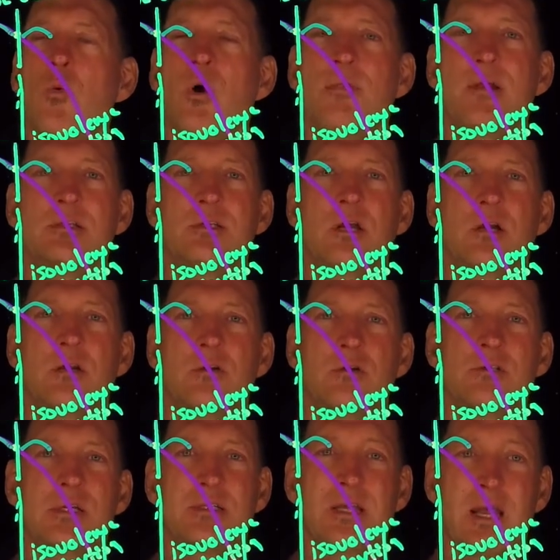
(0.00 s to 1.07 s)
that's going to do is
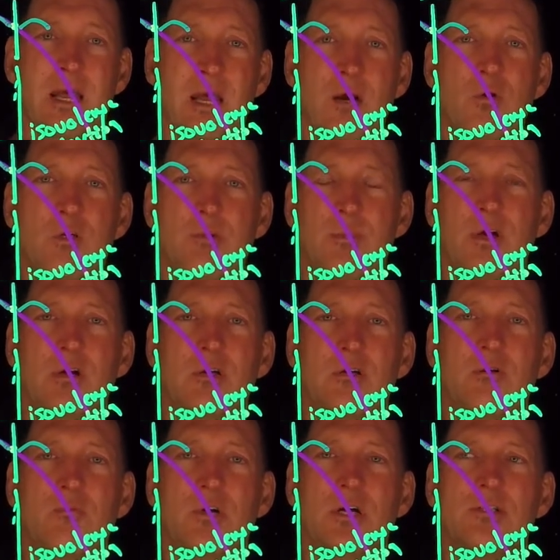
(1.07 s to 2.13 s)
that's going to increase mean
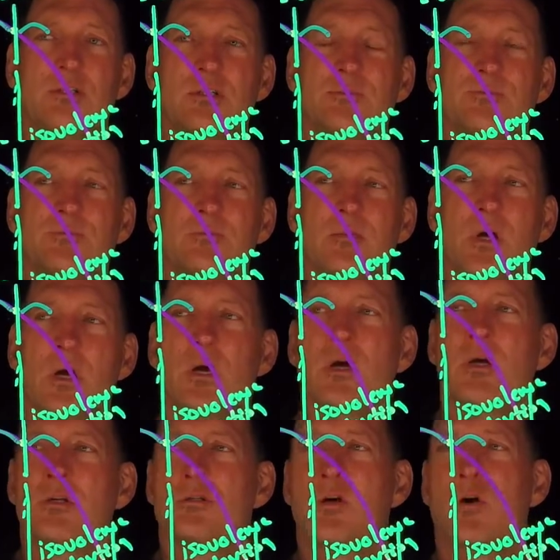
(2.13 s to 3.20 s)
arterial pressure. So